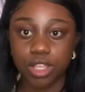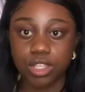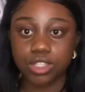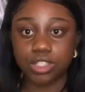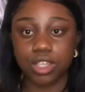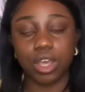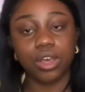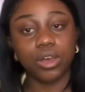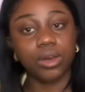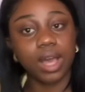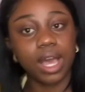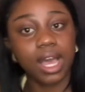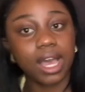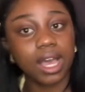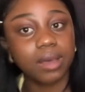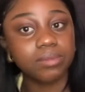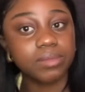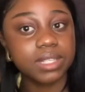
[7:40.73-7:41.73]
So
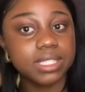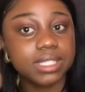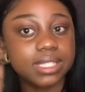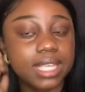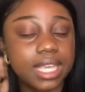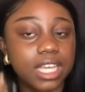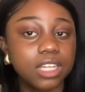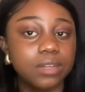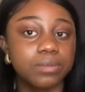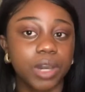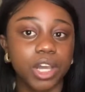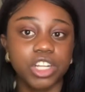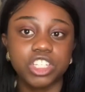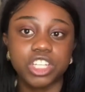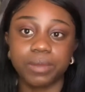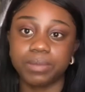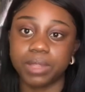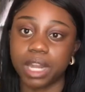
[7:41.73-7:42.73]
the second body
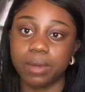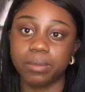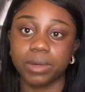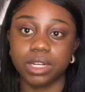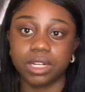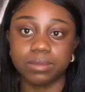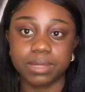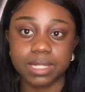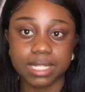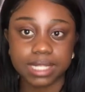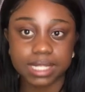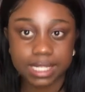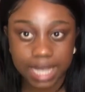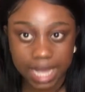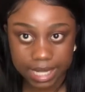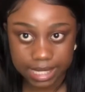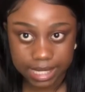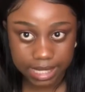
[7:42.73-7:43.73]
shape that I'm going to be
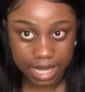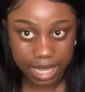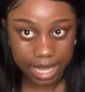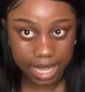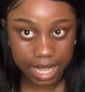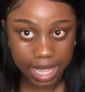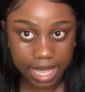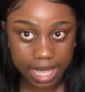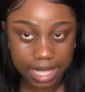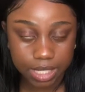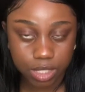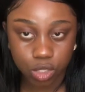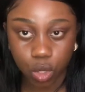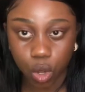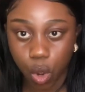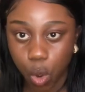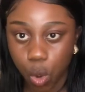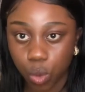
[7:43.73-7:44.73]
discussing is
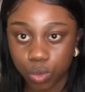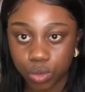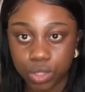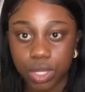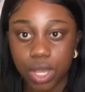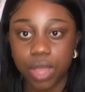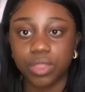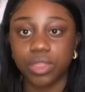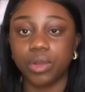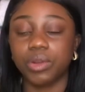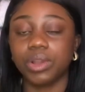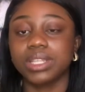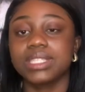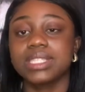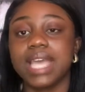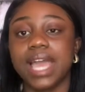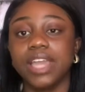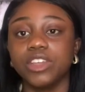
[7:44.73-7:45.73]
called the
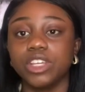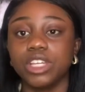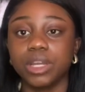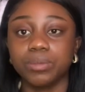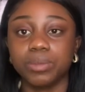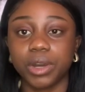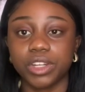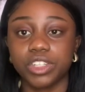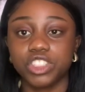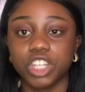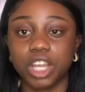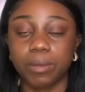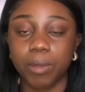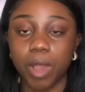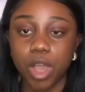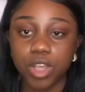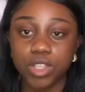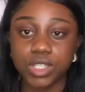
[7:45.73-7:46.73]
rectangular body
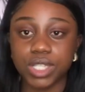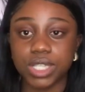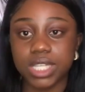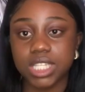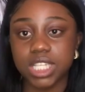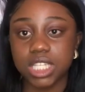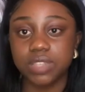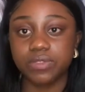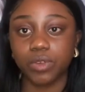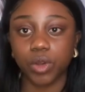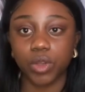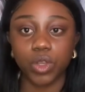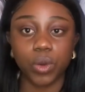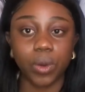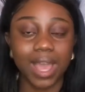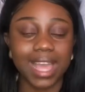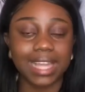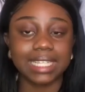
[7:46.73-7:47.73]
shape. So this is for
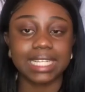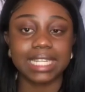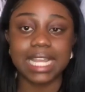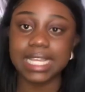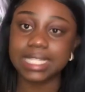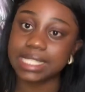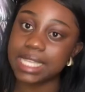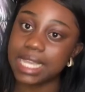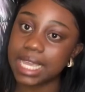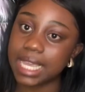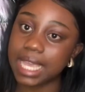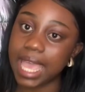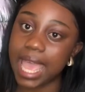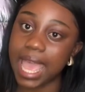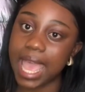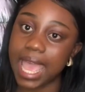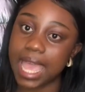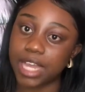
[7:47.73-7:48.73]
your athletic
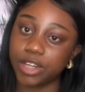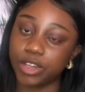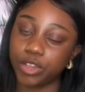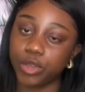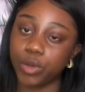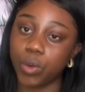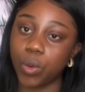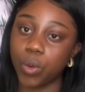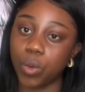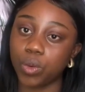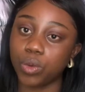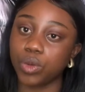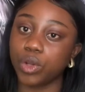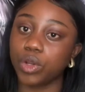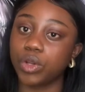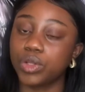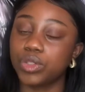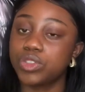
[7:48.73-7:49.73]
and your
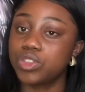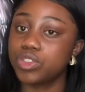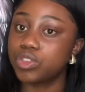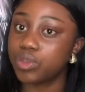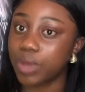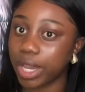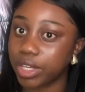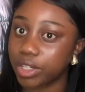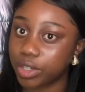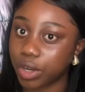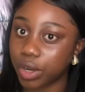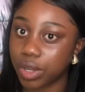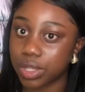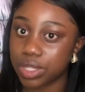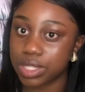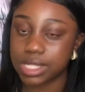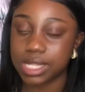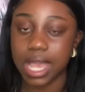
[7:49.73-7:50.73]
straight
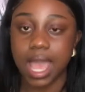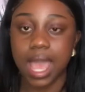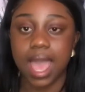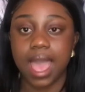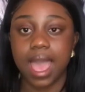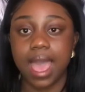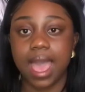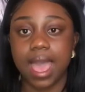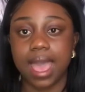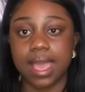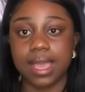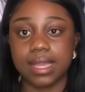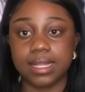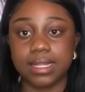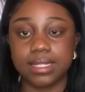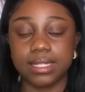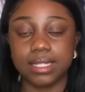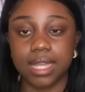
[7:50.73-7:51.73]
girls.
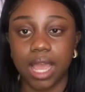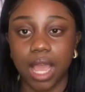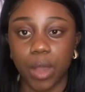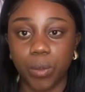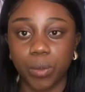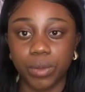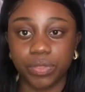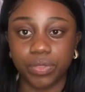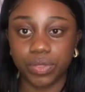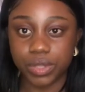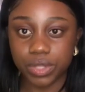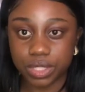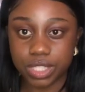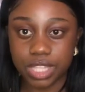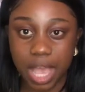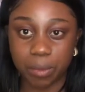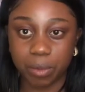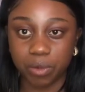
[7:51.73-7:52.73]
And with this
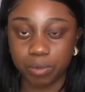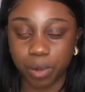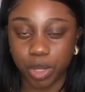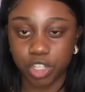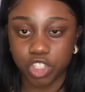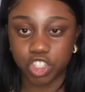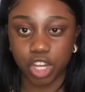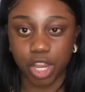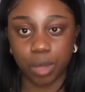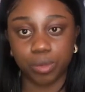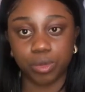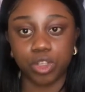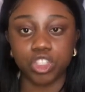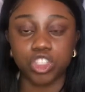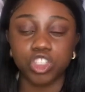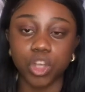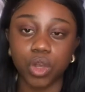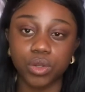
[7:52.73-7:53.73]
type of body shape, your
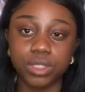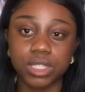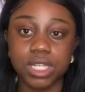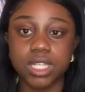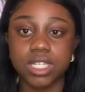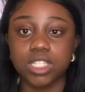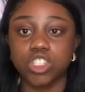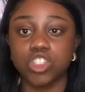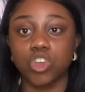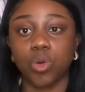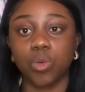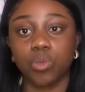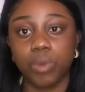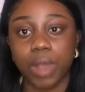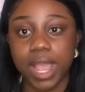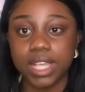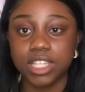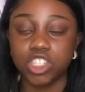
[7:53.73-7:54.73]
shoulders, your
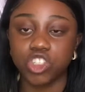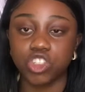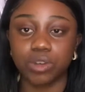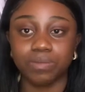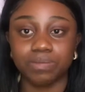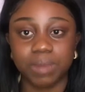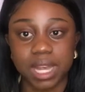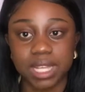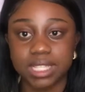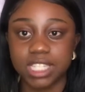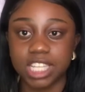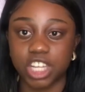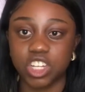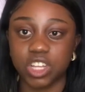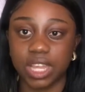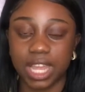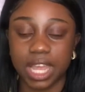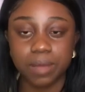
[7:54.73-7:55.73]
waist, your bust, and
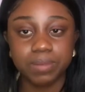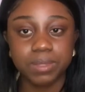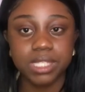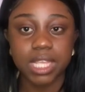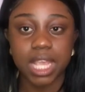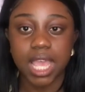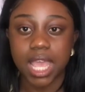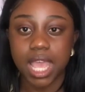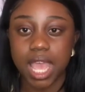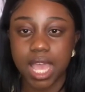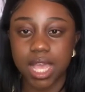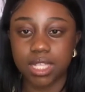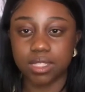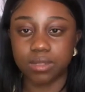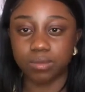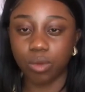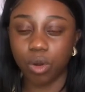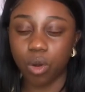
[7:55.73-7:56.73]
your hips
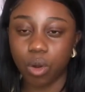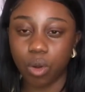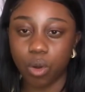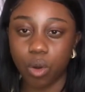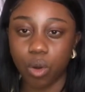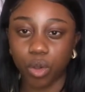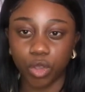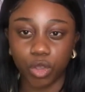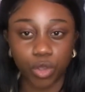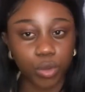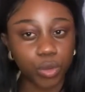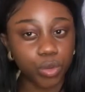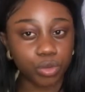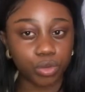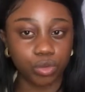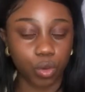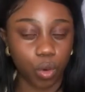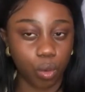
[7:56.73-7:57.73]
is more
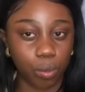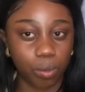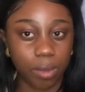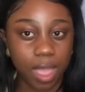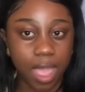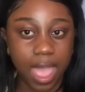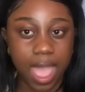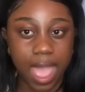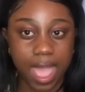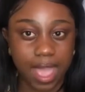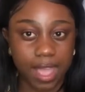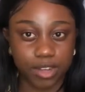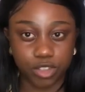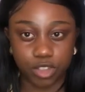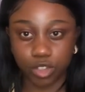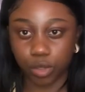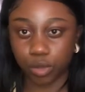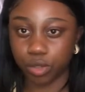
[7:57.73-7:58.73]
uniform,
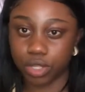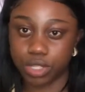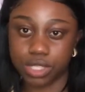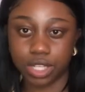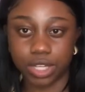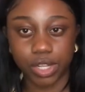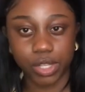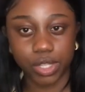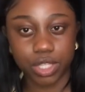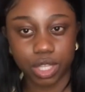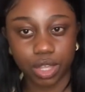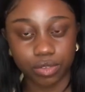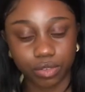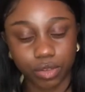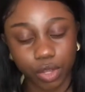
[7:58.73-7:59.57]
and you don't consider yourself